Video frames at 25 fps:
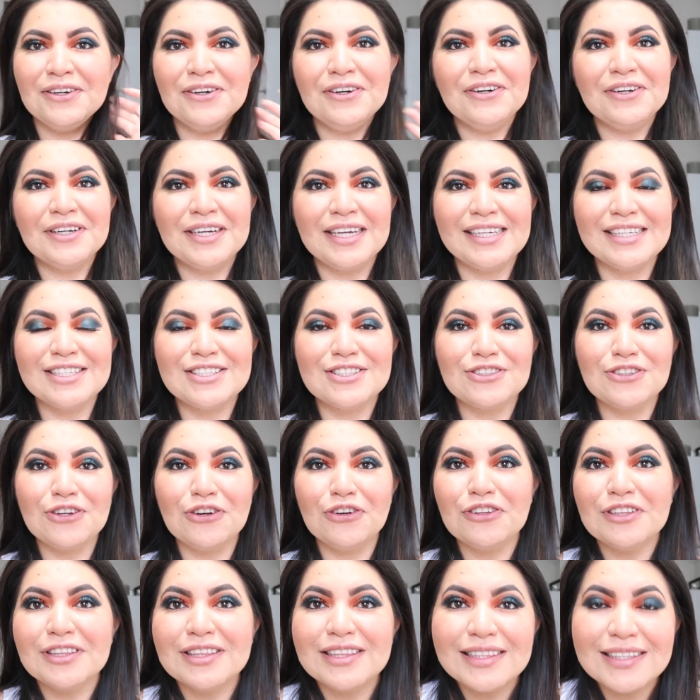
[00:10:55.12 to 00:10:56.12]
Okay,
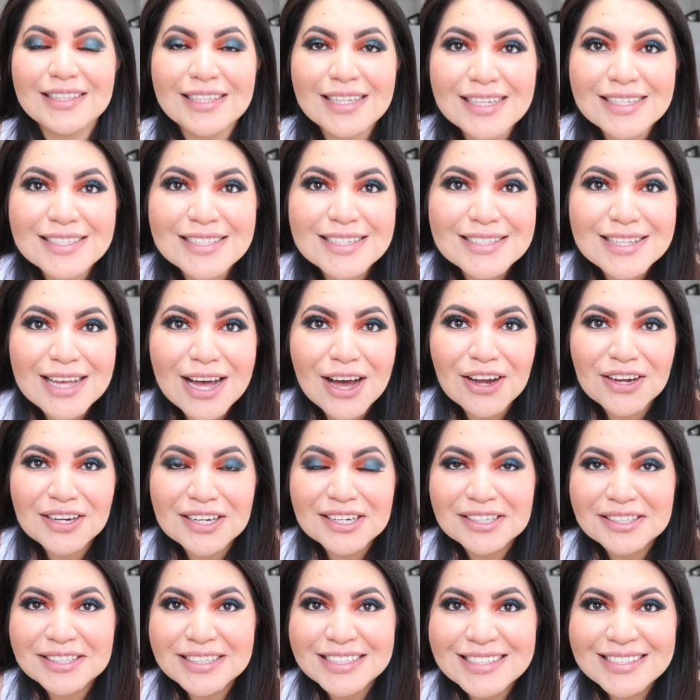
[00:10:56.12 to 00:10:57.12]
so this is how it
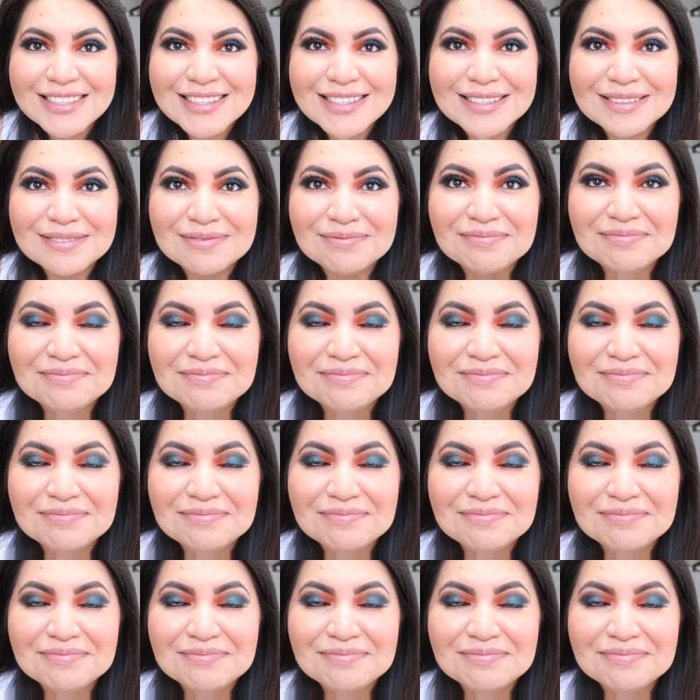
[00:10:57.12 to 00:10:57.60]
looks.